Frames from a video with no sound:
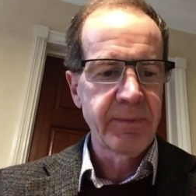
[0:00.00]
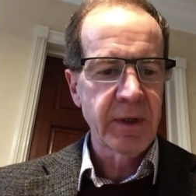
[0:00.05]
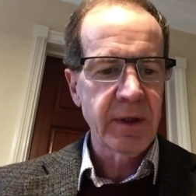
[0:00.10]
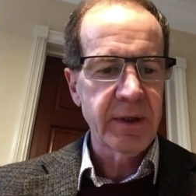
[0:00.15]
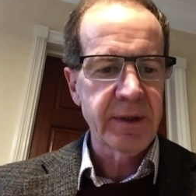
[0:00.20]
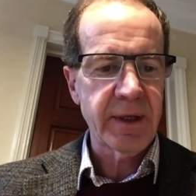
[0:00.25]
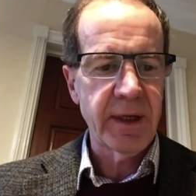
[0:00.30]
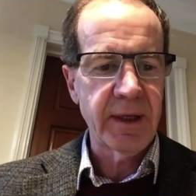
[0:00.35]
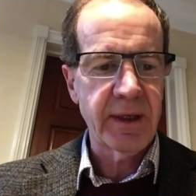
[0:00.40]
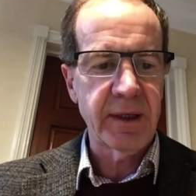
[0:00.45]

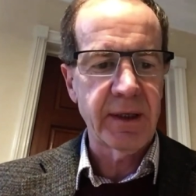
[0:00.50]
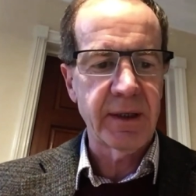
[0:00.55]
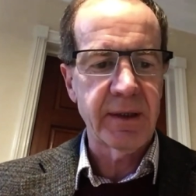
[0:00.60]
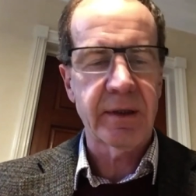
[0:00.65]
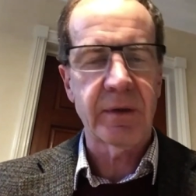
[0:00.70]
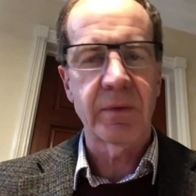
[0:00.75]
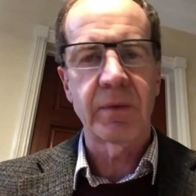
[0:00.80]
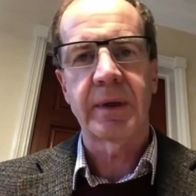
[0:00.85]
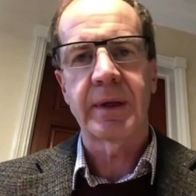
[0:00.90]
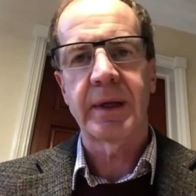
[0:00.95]
taking
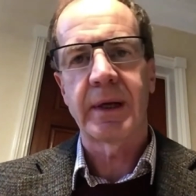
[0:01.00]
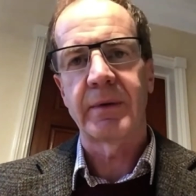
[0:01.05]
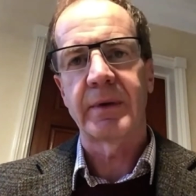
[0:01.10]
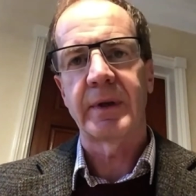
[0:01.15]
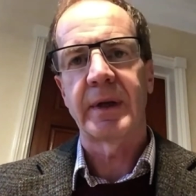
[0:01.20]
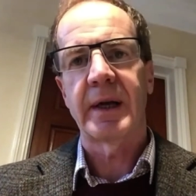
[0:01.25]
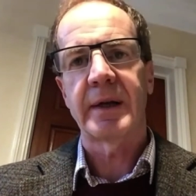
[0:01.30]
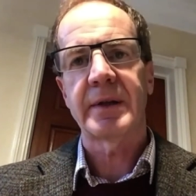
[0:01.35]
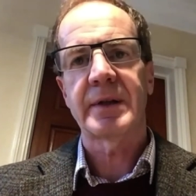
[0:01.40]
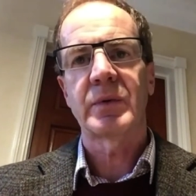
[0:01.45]
into account
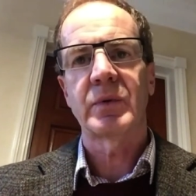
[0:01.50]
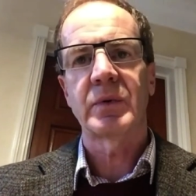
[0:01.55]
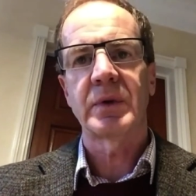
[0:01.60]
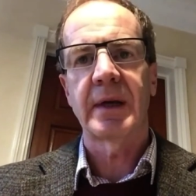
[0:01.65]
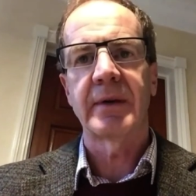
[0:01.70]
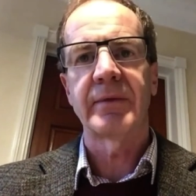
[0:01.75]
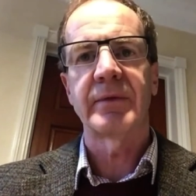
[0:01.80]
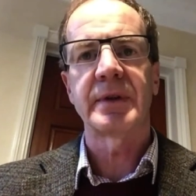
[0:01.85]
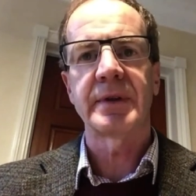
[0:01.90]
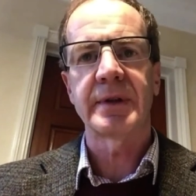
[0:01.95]
the actual
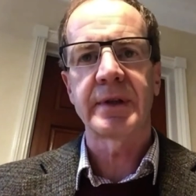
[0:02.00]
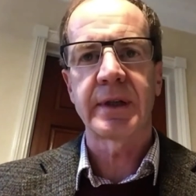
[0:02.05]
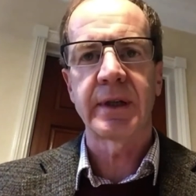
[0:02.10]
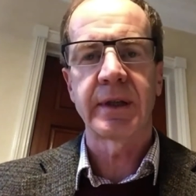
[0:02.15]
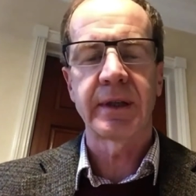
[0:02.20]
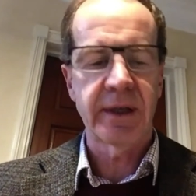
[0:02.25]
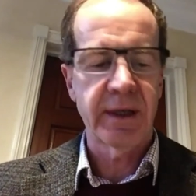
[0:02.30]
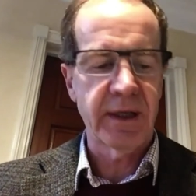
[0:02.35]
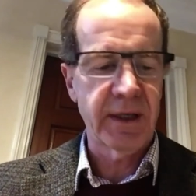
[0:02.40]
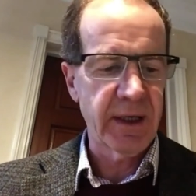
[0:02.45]
evidence
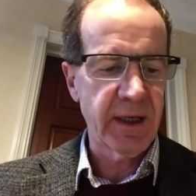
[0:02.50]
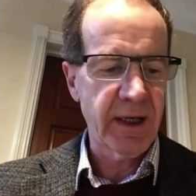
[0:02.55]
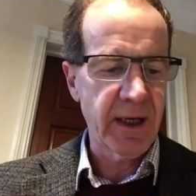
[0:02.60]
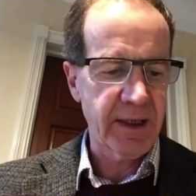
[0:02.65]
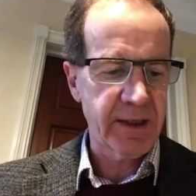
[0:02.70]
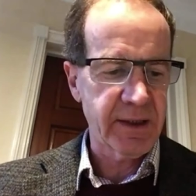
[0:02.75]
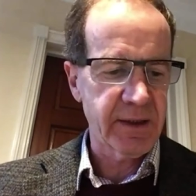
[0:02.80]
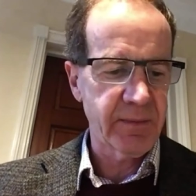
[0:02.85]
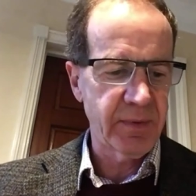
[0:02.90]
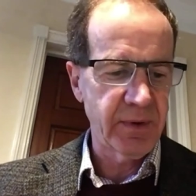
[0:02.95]
and any
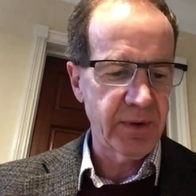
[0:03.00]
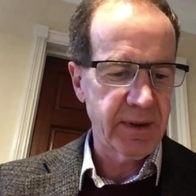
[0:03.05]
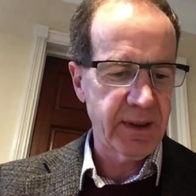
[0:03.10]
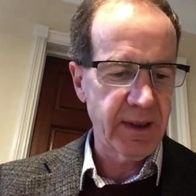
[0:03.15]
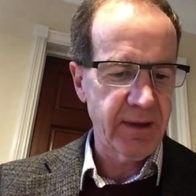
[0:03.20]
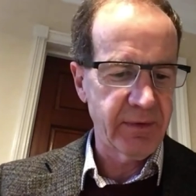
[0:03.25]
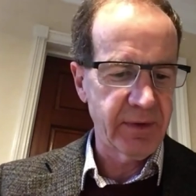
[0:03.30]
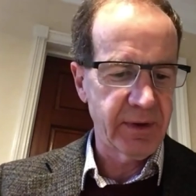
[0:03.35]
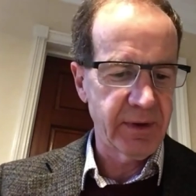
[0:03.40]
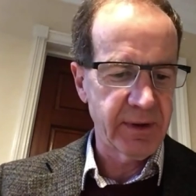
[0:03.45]
expert
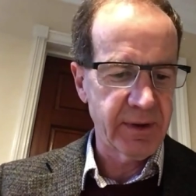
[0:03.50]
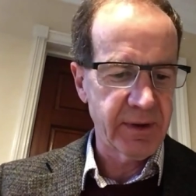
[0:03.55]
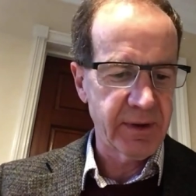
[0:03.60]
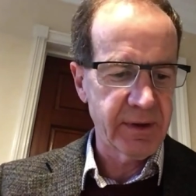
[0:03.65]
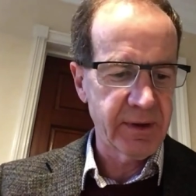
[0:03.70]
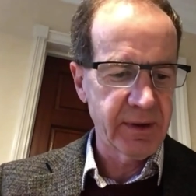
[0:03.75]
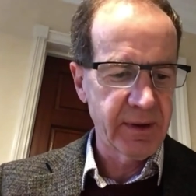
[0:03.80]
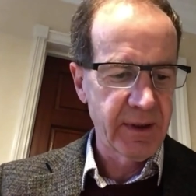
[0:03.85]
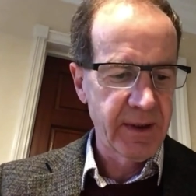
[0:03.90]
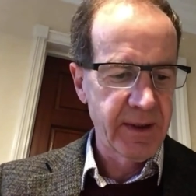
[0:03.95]

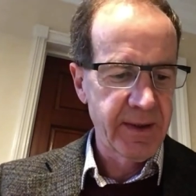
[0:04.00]
evidence.